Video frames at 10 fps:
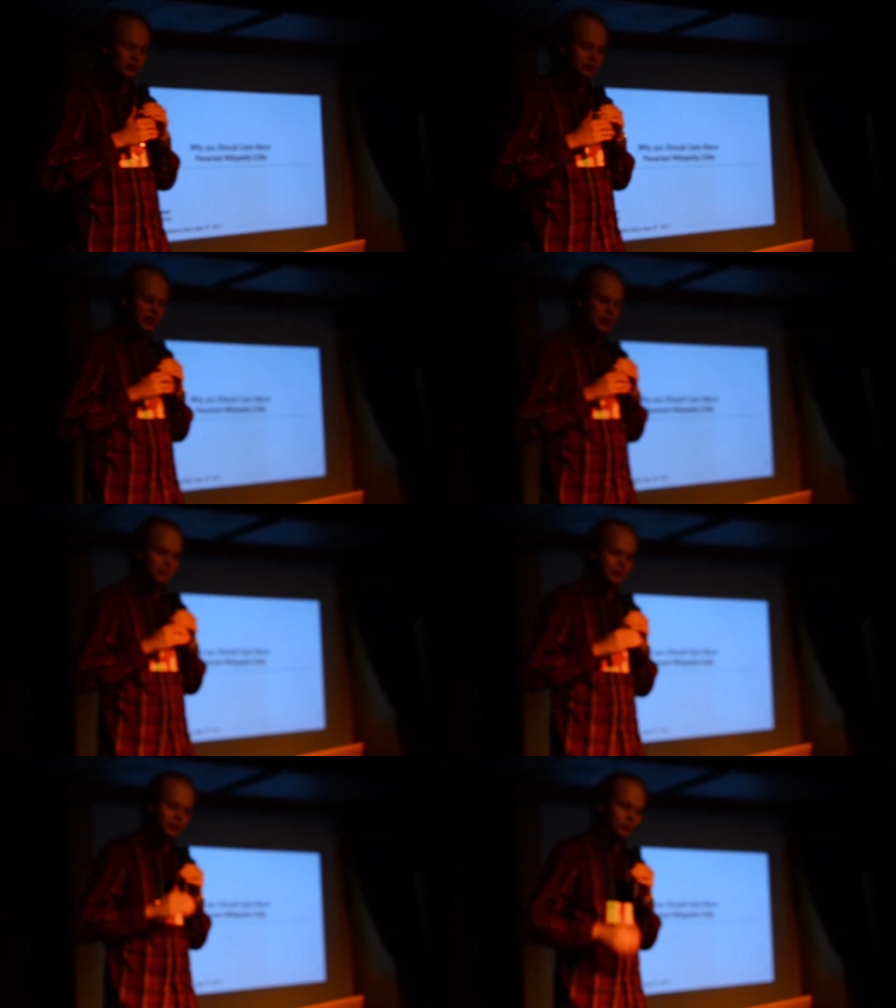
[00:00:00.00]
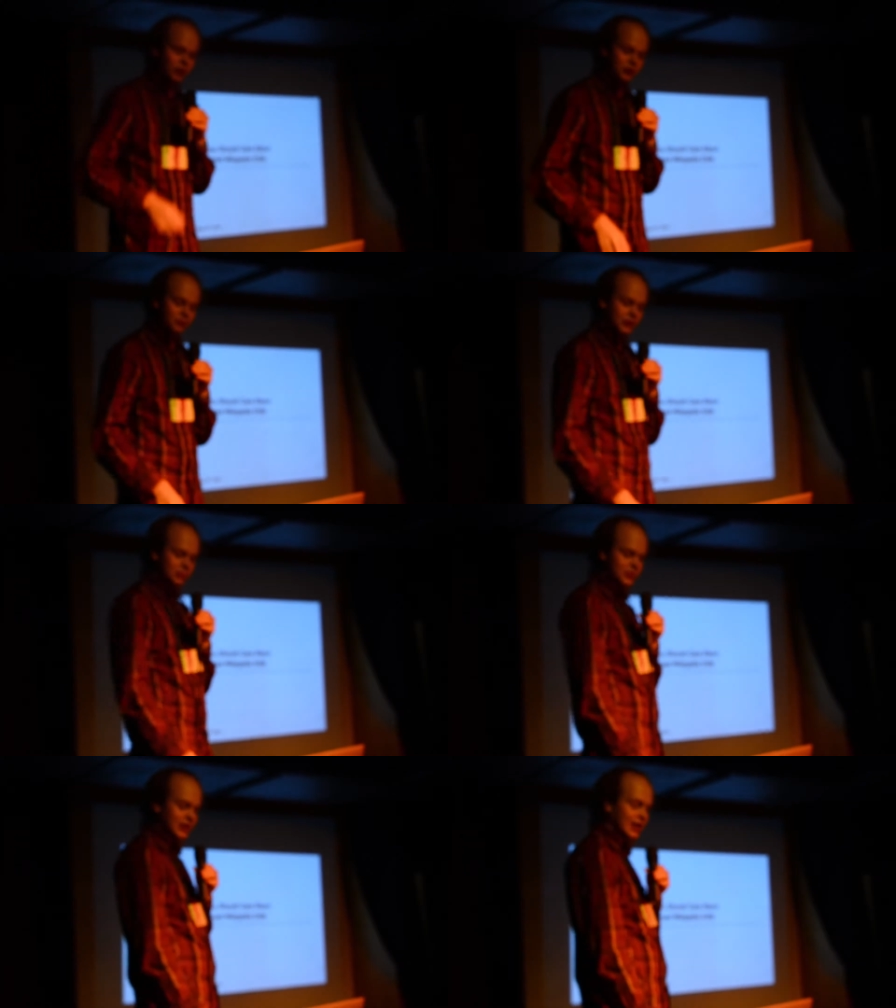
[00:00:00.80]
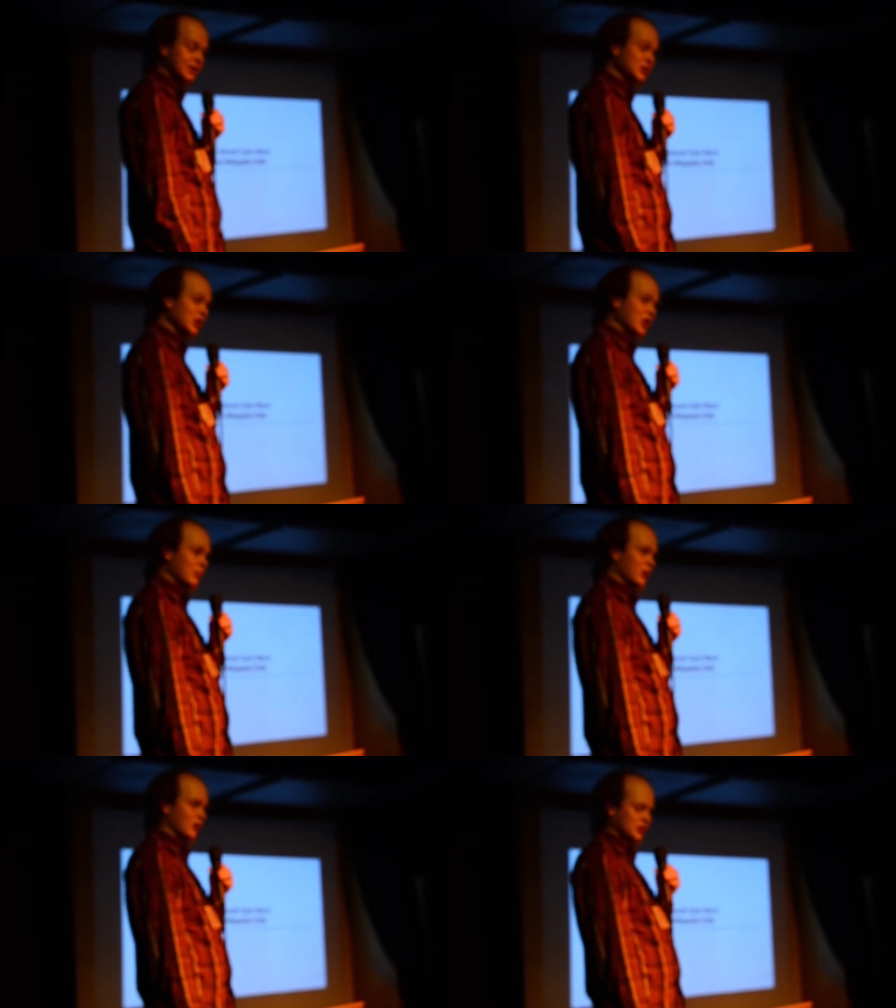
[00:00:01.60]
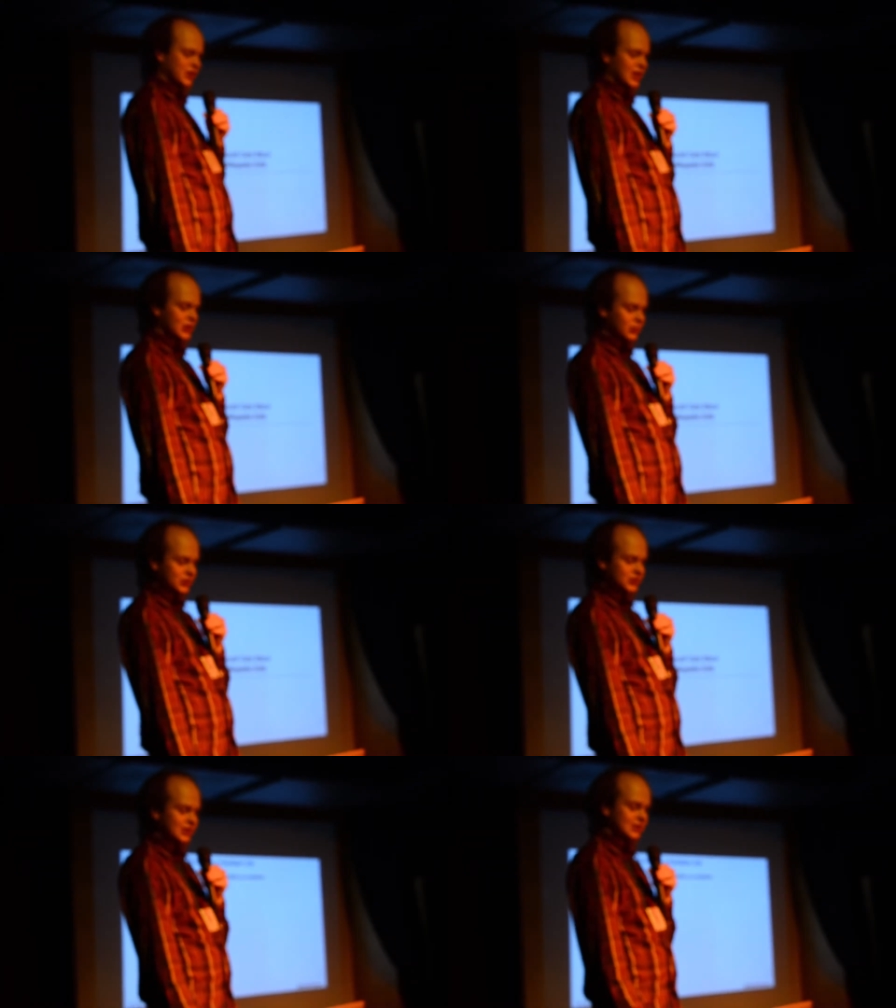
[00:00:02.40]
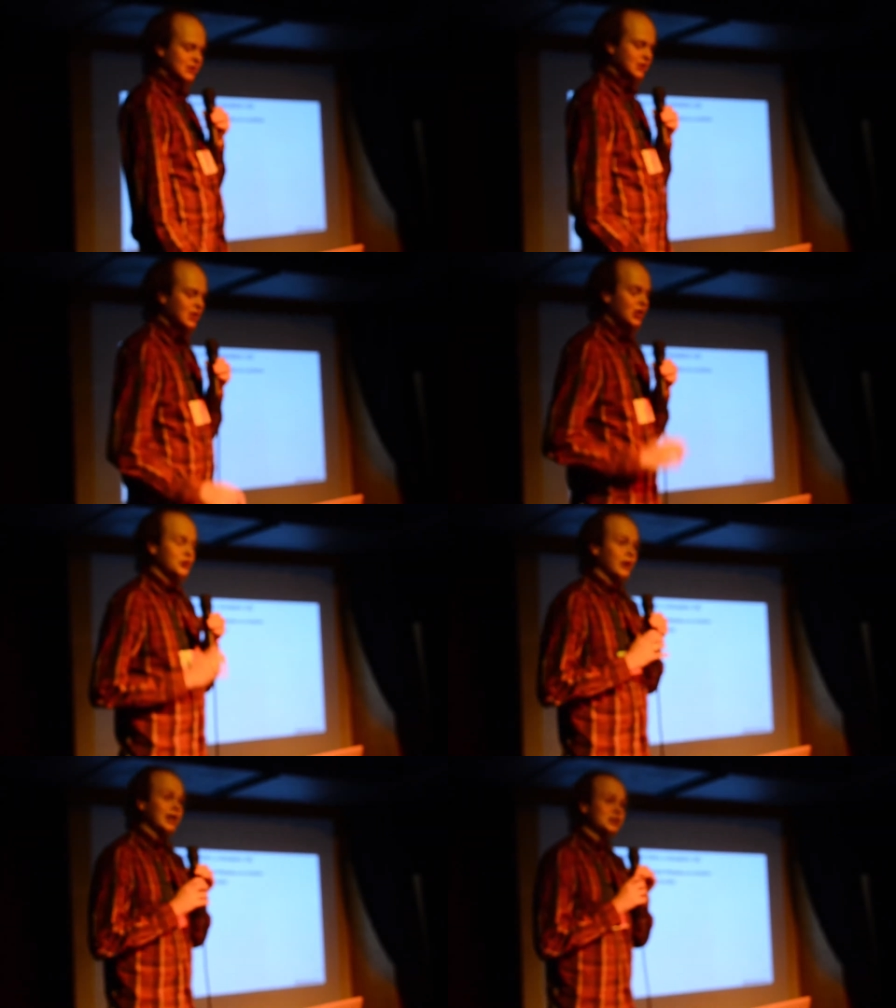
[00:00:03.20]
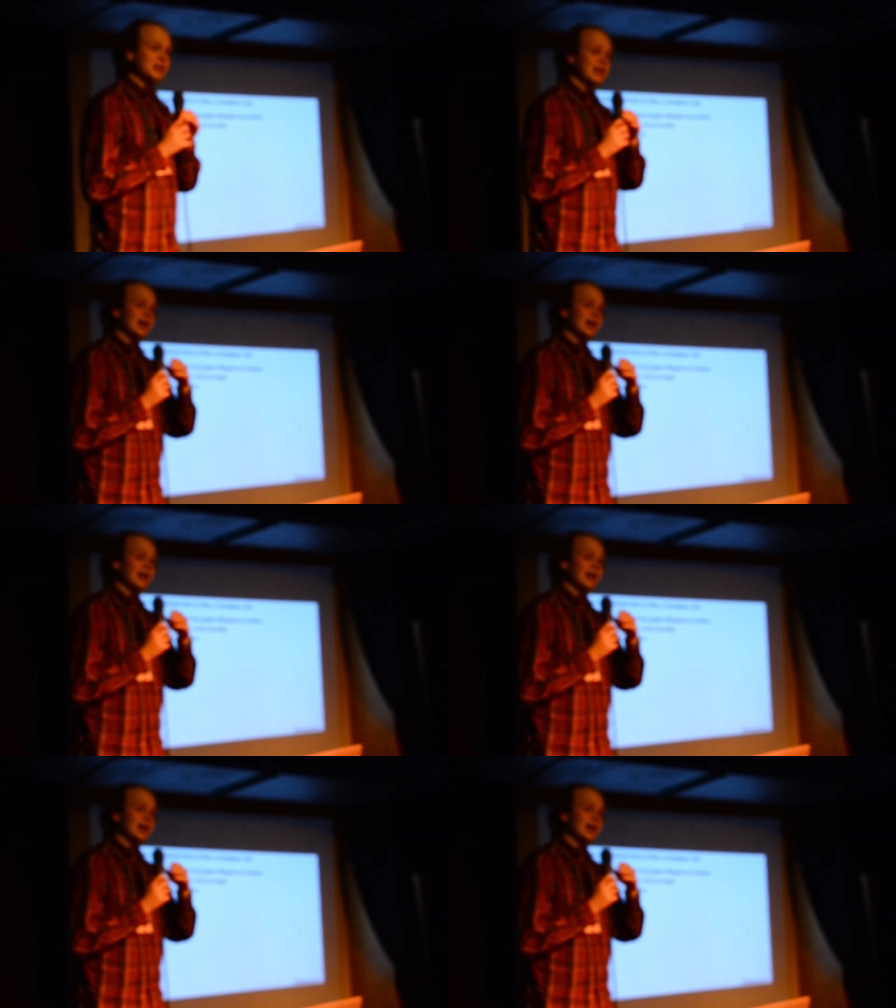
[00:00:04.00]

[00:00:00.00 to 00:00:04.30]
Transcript: should care about reverted Wikipedia edits, because they are a good signal to actually